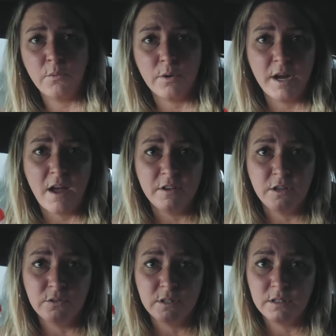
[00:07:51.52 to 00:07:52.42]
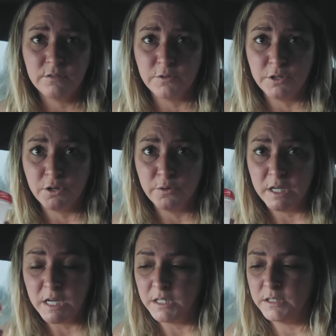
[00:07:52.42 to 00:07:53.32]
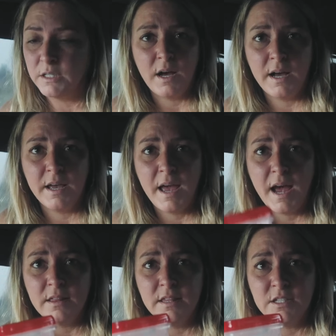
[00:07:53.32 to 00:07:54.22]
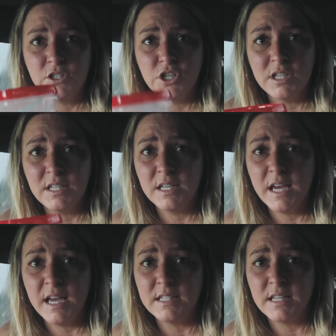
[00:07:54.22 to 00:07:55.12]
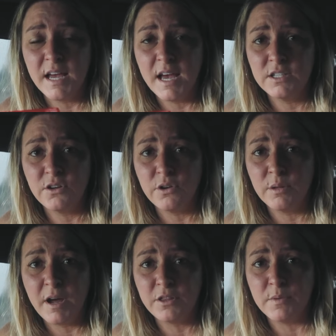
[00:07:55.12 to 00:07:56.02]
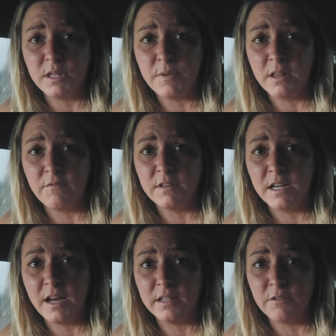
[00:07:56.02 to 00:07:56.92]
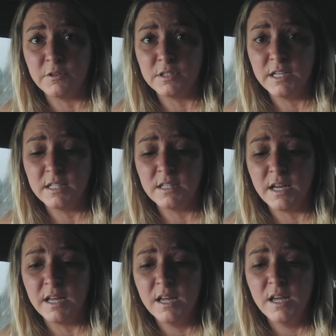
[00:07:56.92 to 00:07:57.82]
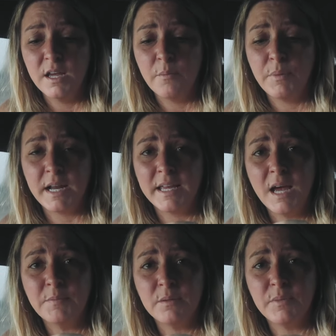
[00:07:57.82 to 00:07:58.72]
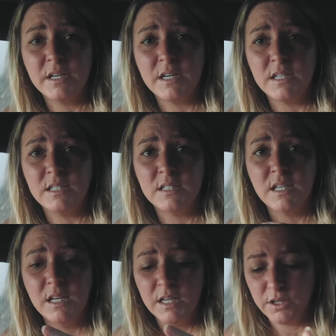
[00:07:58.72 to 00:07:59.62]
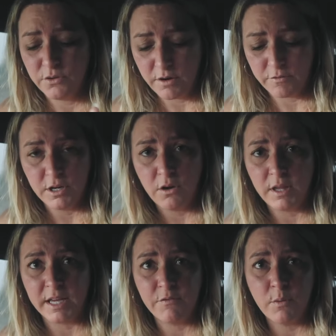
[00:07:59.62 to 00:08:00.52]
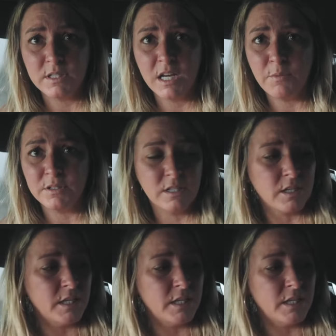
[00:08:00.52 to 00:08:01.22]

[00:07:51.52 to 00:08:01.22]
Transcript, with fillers: Don't worry, I haven't used this for urine needs. I had this just in case I had to go to the bathroom in the middle of the night on that first test night. But I kept it because you never know, like if I wasn't able to